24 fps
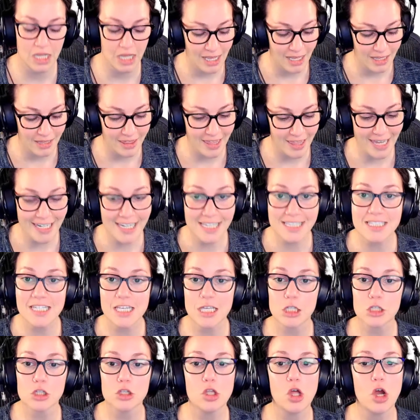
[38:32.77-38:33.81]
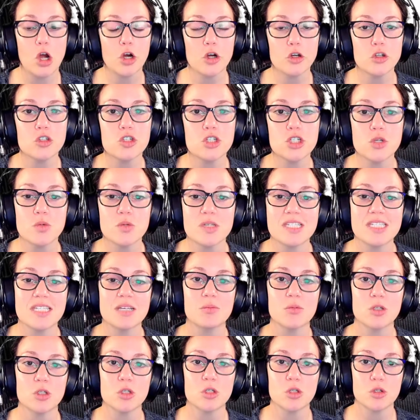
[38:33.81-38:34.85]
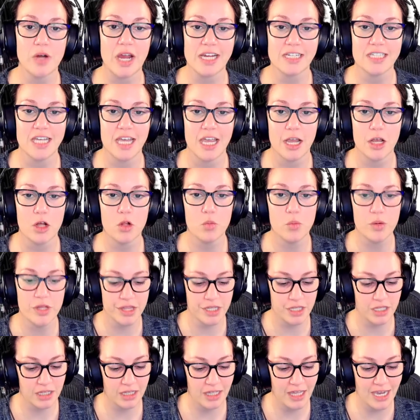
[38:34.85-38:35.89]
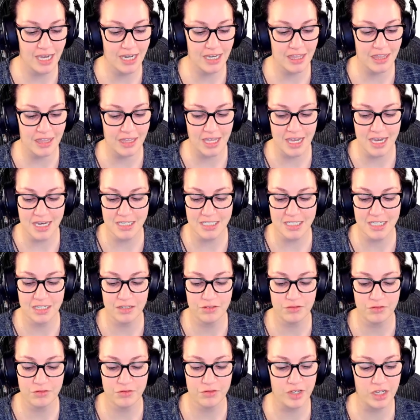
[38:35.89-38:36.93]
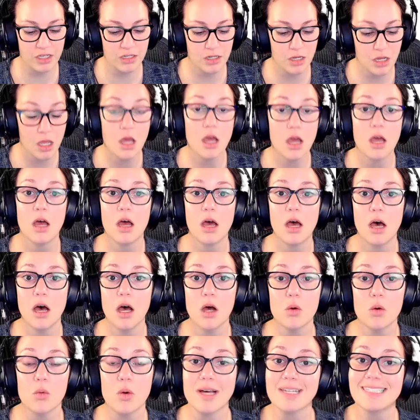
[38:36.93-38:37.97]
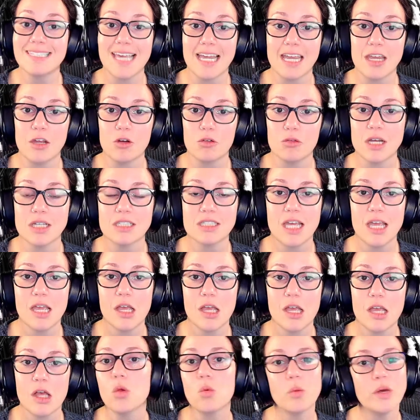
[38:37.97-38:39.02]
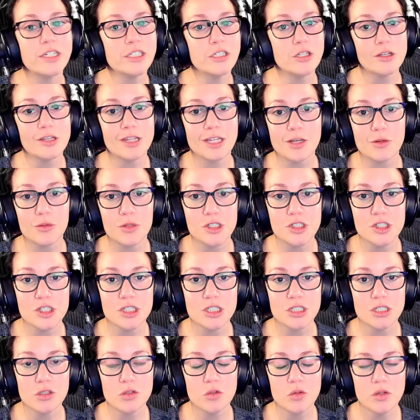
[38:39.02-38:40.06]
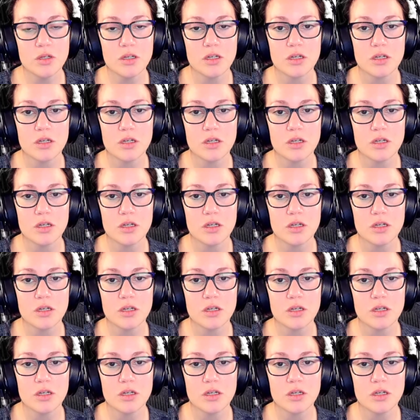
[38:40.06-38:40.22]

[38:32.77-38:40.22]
Then it's enlarged to a similar rectangle with a length 18 feet. Oh, a second rectangle? What do you think we should do?